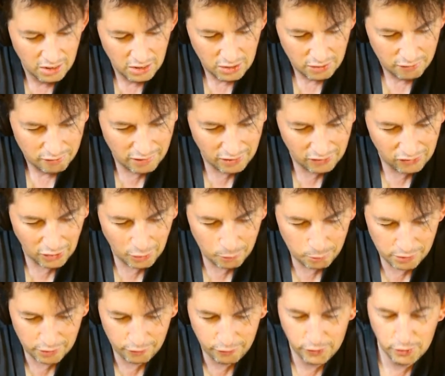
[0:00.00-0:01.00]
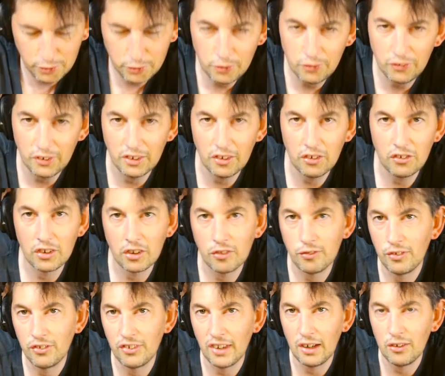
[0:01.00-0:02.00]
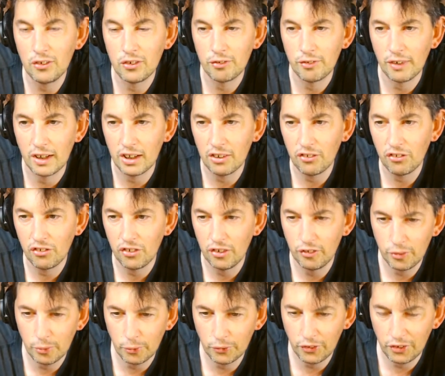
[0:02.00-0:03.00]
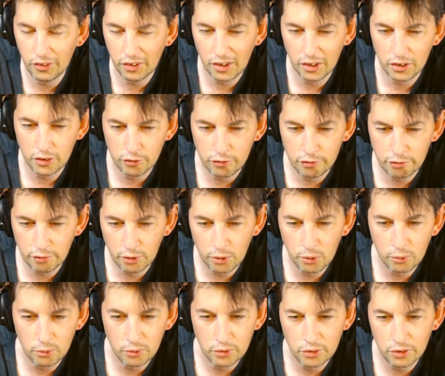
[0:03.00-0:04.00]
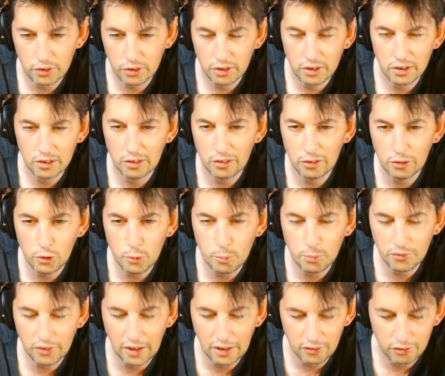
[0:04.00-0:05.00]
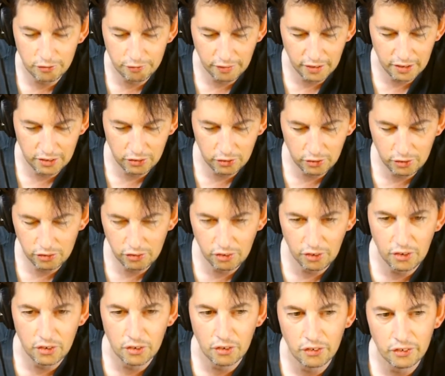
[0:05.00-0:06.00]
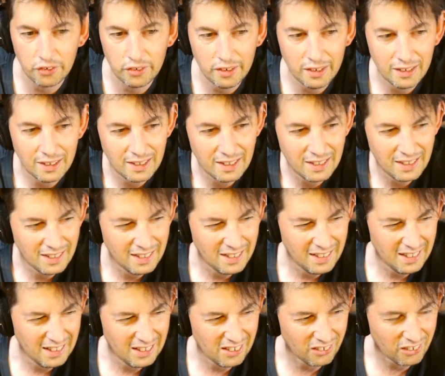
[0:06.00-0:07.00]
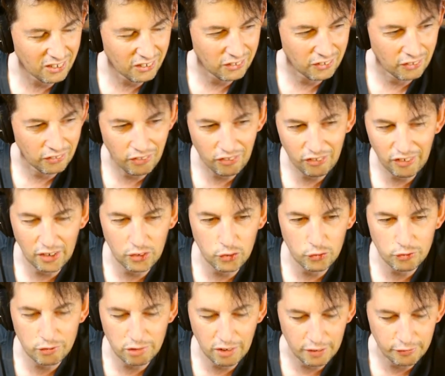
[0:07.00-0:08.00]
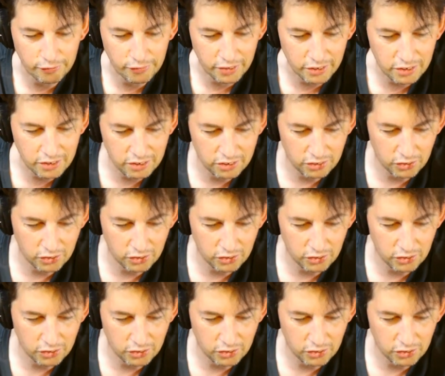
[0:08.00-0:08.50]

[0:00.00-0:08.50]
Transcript: For example, if you're using this just for sound effects, if you wanted a kind of drone loop sound effect, you could turn on, like, I don't know, the sound of traffic.